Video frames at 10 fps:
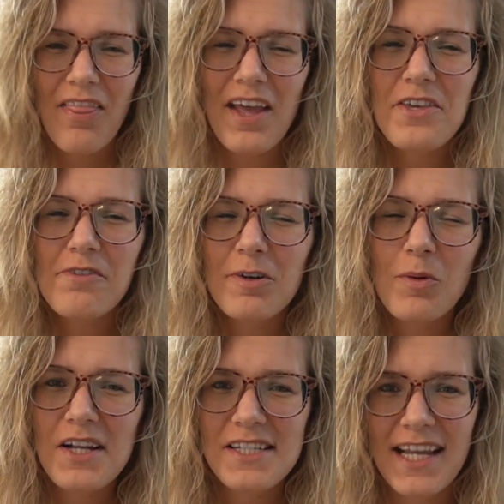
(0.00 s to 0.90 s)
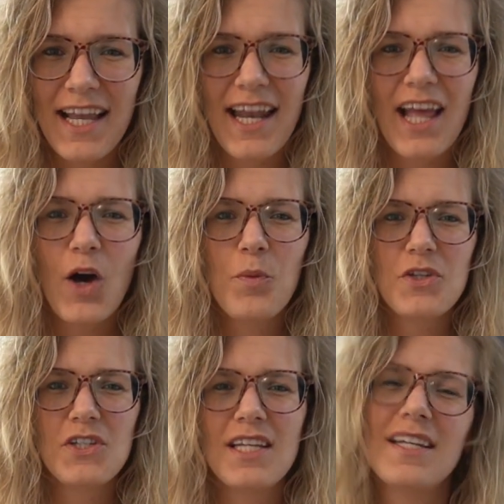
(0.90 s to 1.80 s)
Thank you for watching, and I hope to
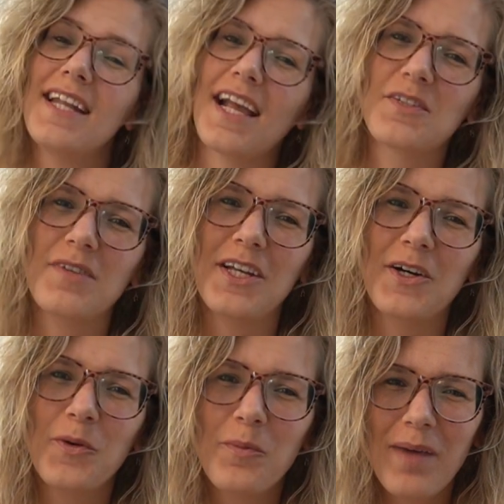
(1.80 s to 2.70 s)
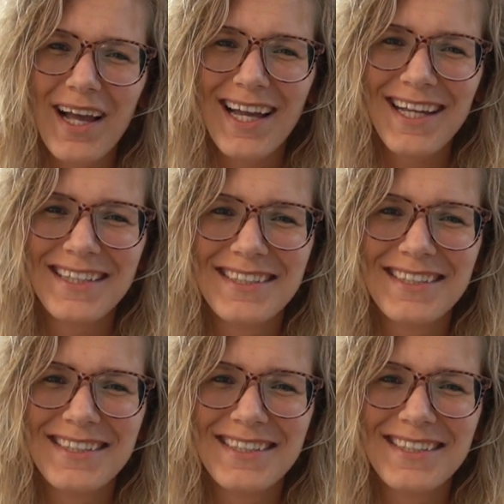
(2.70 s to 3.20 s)
see you in the next video. Bye!